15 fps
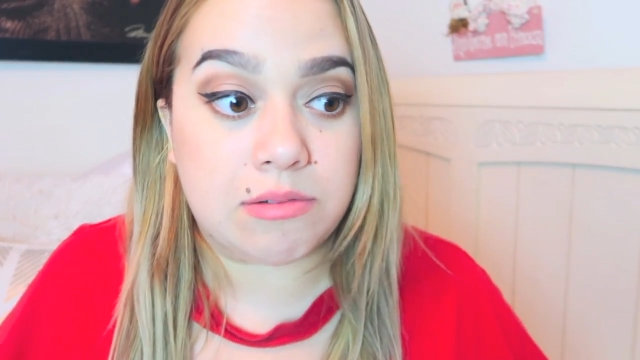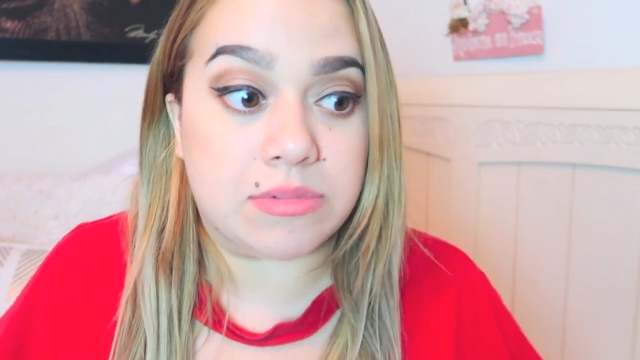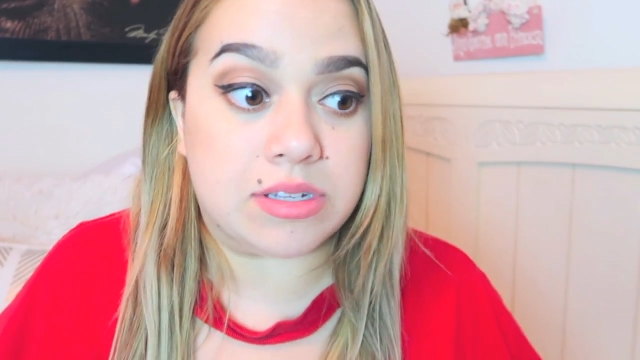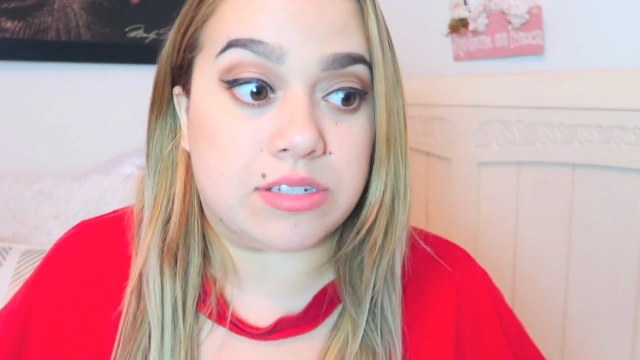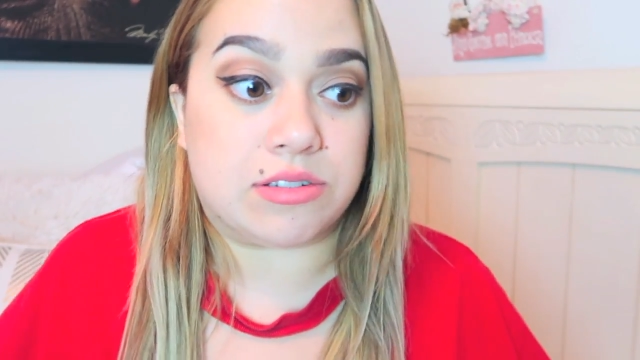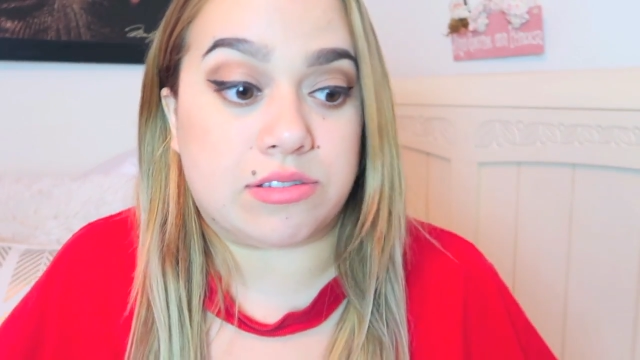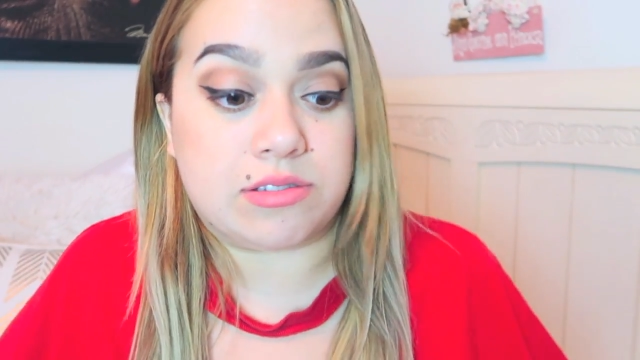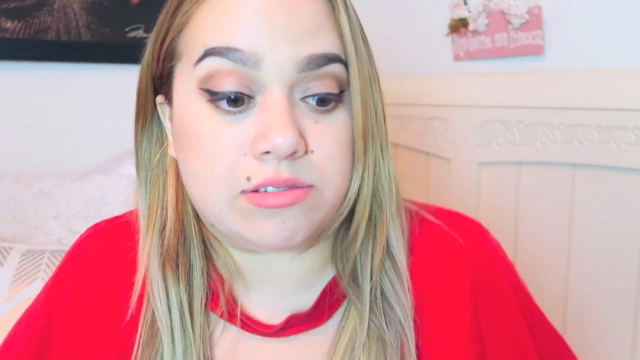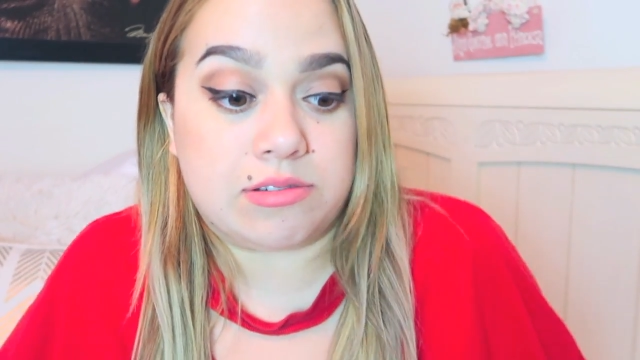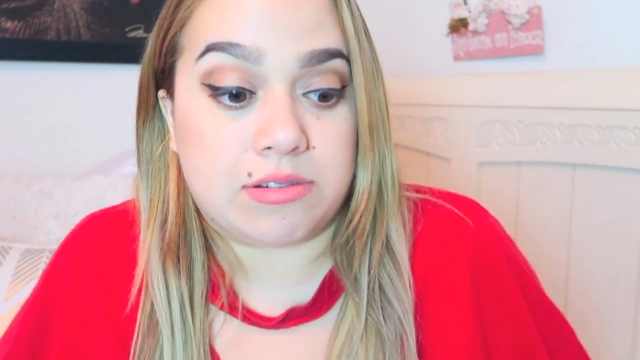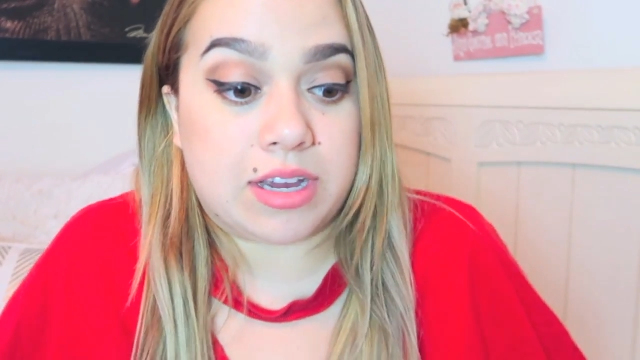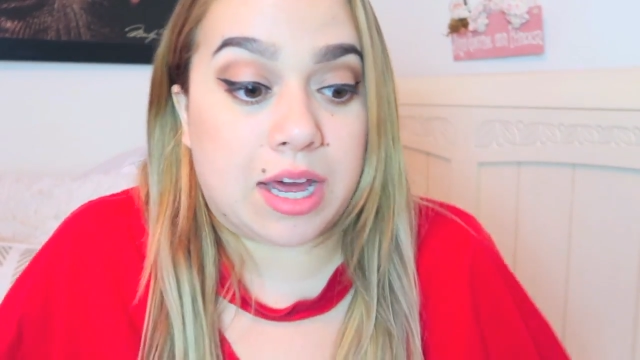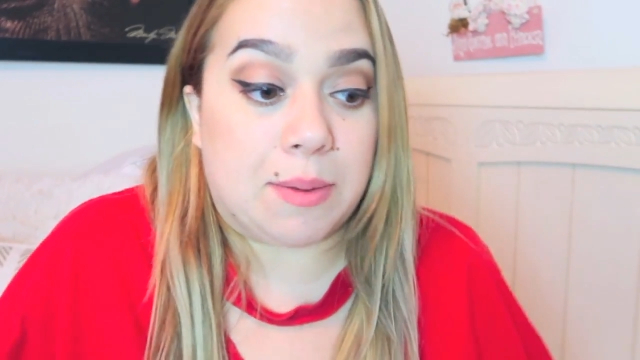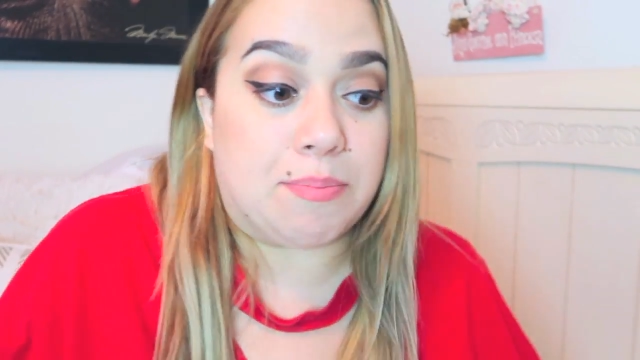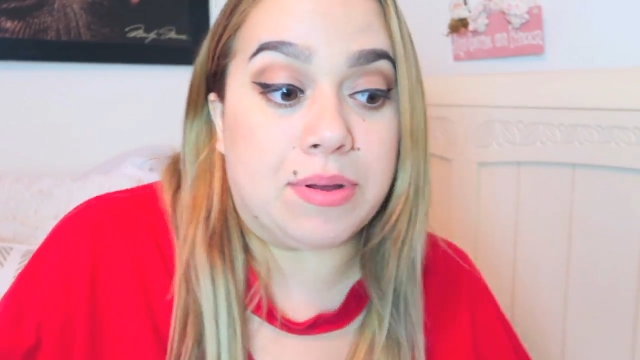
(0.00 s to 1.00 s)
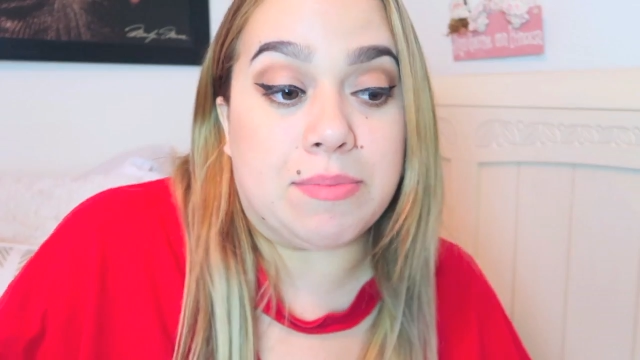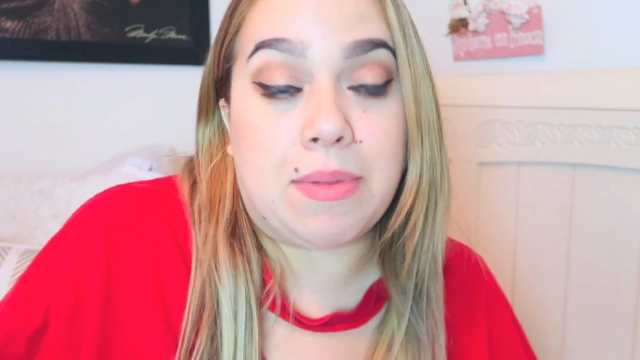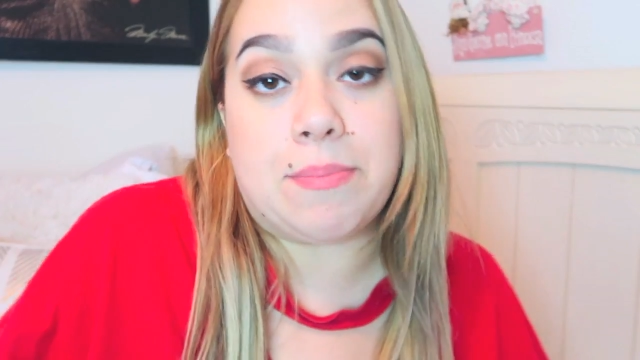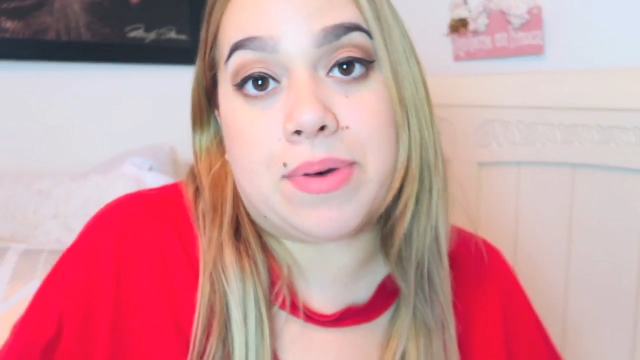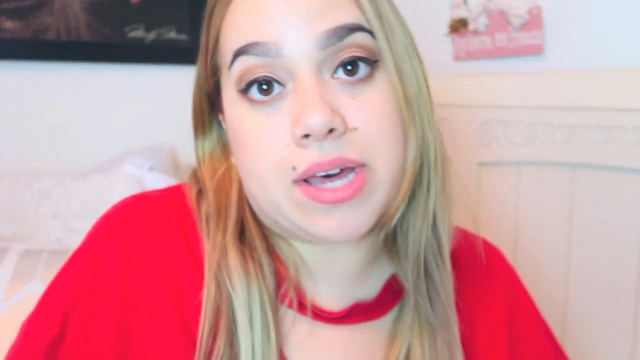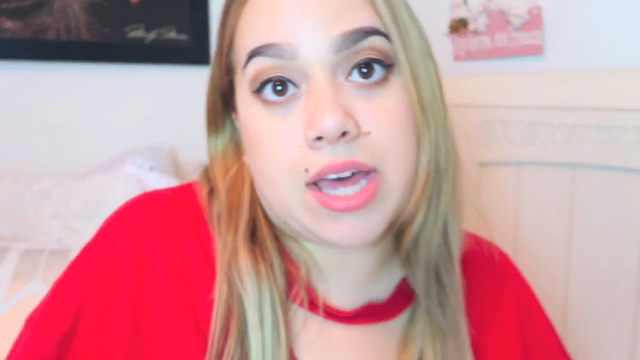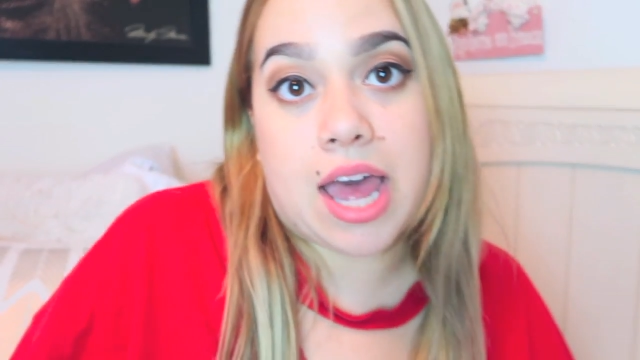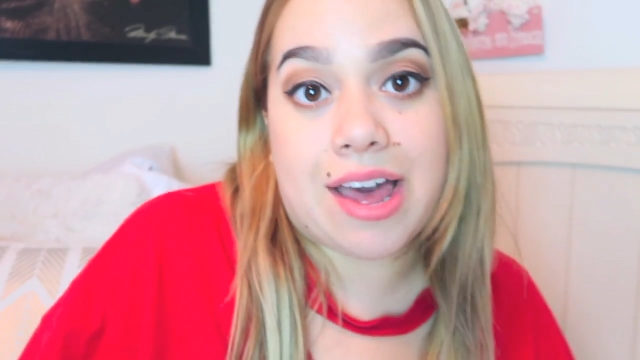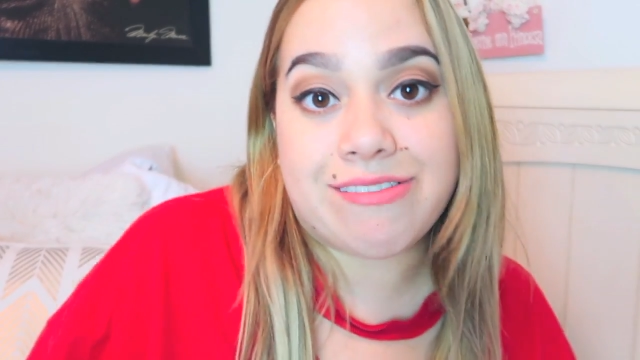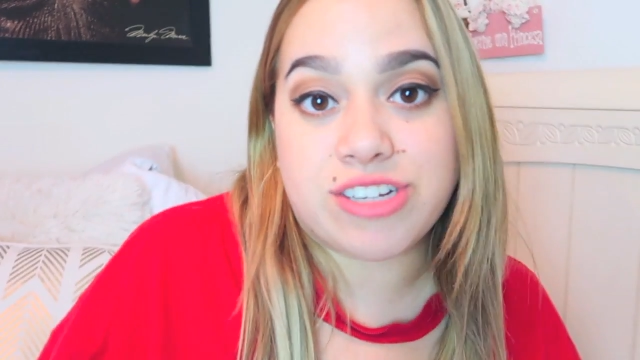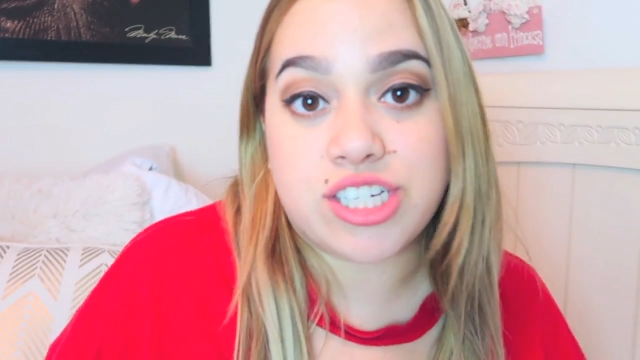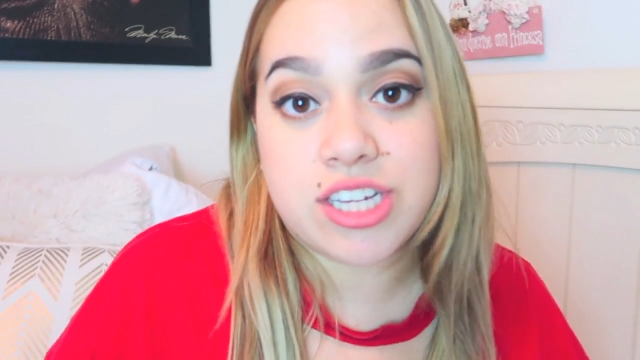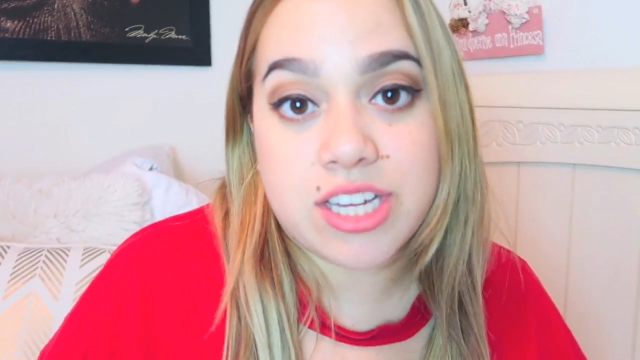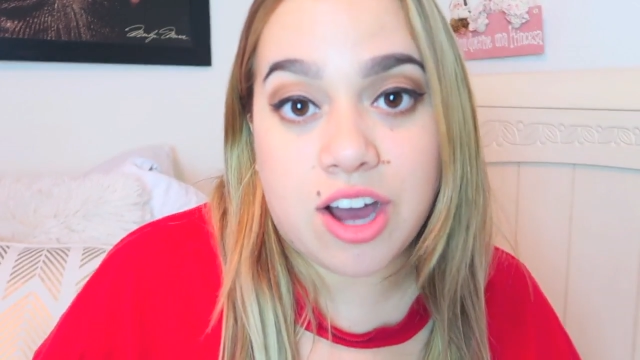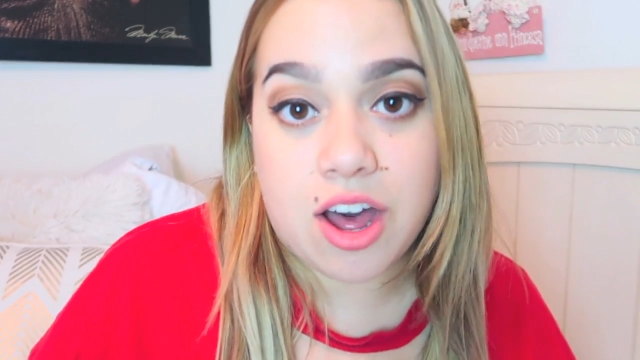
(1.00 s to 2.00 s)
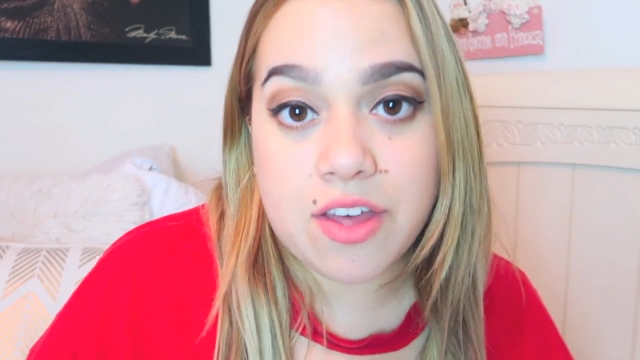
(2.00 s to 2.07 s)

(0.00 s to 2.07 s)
I'm gonna just, you know, kind of put my butt half cheek